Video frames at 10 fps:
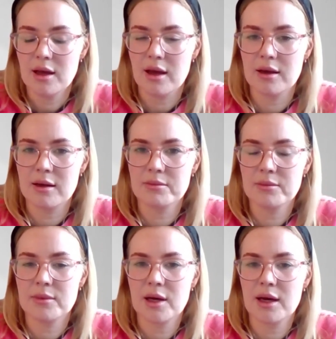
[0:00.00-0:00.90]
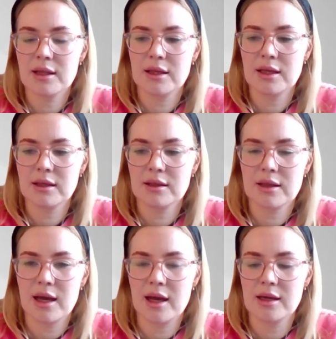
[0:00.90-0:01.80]
I think
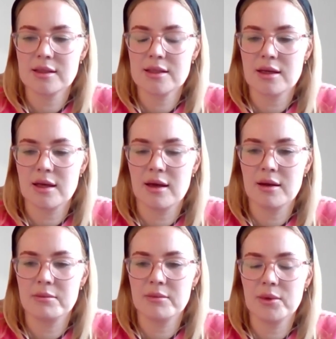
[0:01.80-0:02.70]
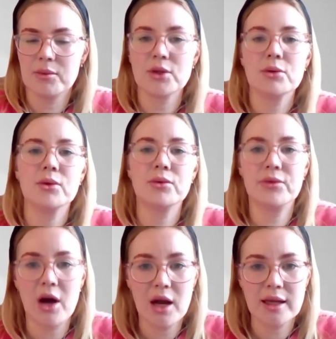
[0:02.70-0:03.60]
that what you will
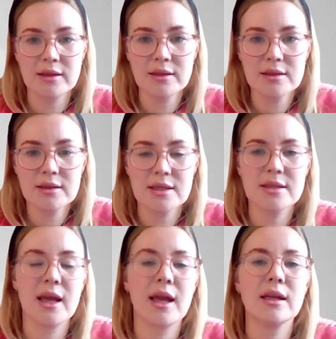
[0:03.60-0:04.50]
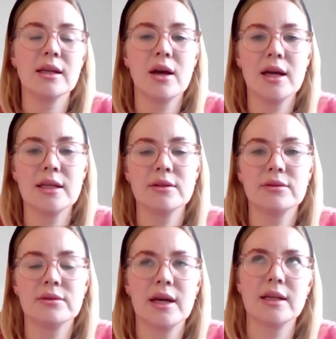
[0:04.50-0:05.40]
find is that any kind
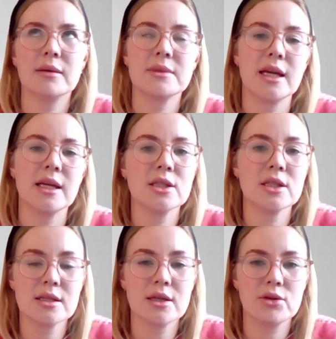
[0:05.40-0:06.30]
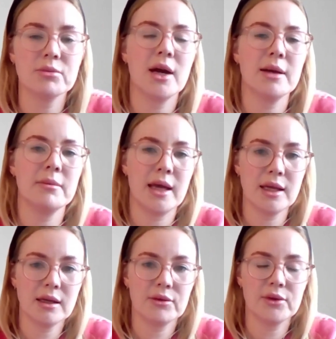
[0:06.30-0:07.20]
of adaptations that you might
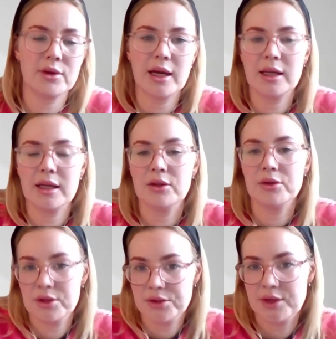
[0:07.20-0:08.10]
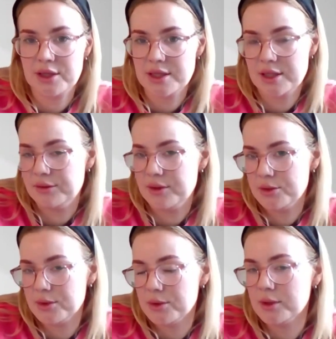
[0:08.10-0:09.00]
make for a neurodiverse
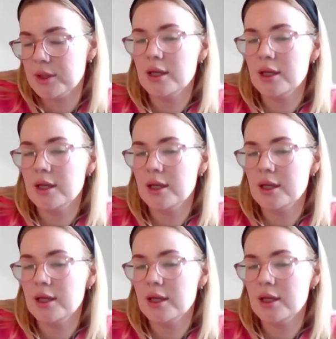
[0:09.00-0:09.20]
individual